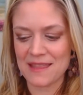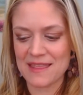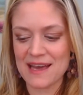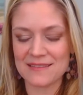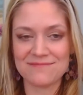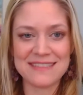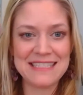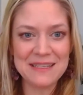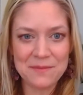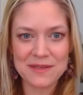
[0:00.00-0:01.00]
that
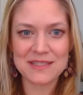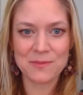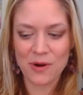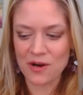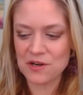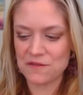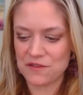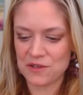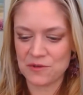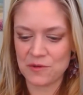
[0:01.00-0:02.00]
deepest part of
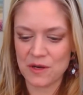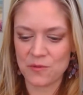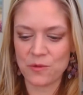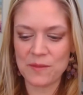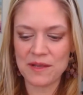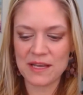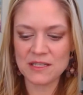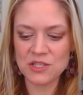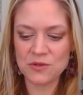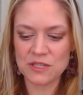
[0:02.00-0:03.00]
you, we
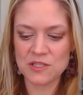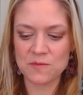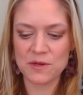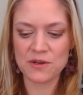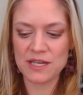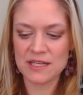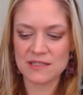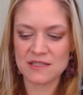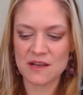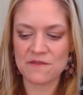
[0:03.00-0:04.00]
begin to
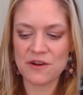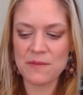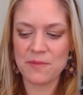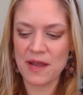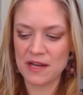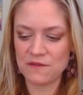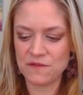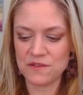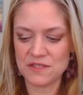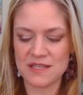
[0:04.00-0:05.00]
experience a very
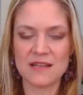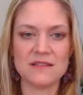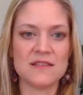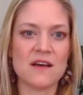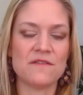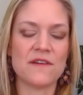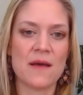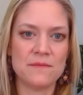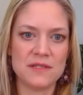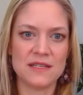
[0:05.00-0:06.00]
painful sense of
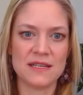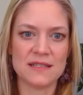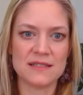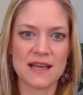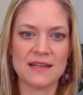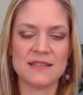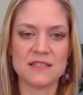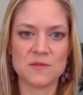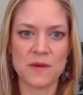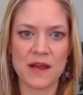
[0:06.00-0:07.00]
emptiness and
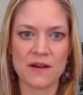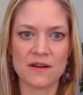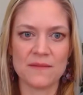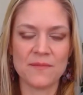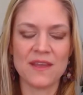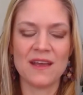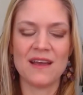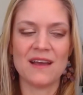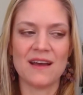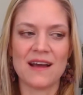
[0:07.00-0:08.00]
despair.
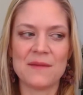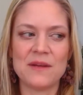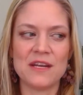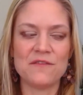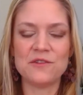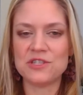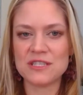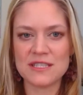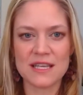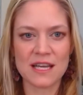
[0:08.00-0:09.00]
I mean, if you
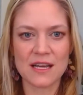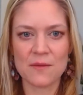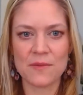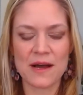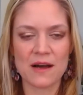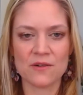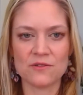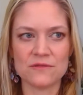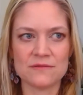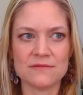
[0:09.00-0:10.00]
just think
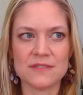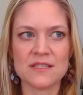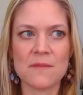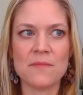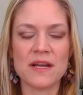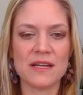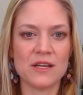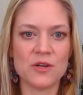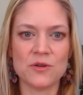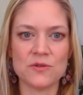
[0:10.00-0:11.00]
about
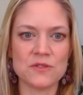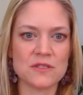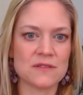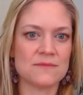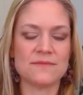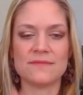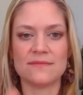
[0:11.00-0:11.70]
somebody who's